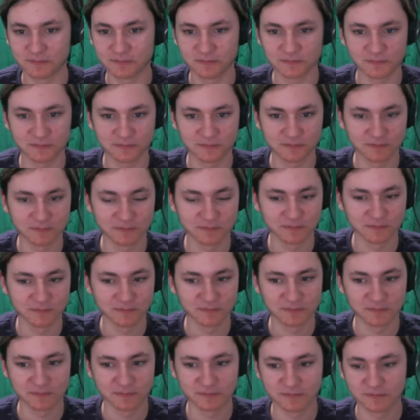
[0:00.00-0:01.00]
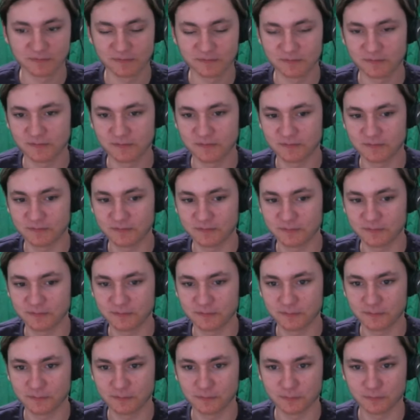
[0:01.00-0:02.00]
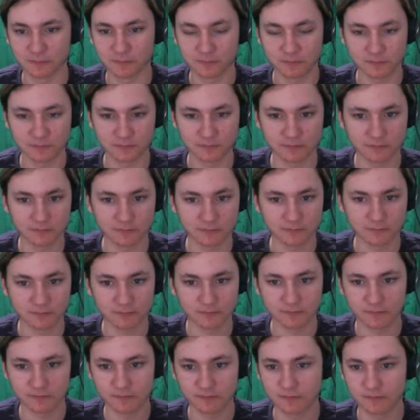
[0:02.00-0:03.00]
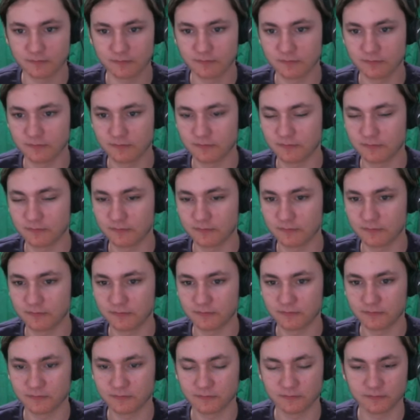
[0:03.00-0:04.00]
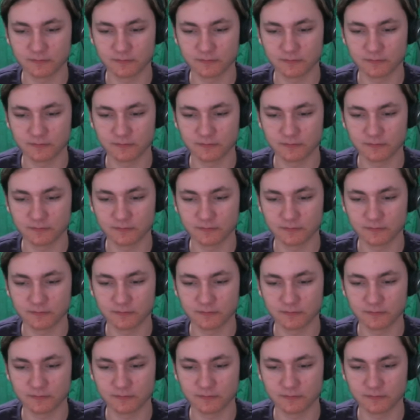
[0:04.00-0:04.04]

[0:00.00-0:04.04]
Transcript: (not speaking)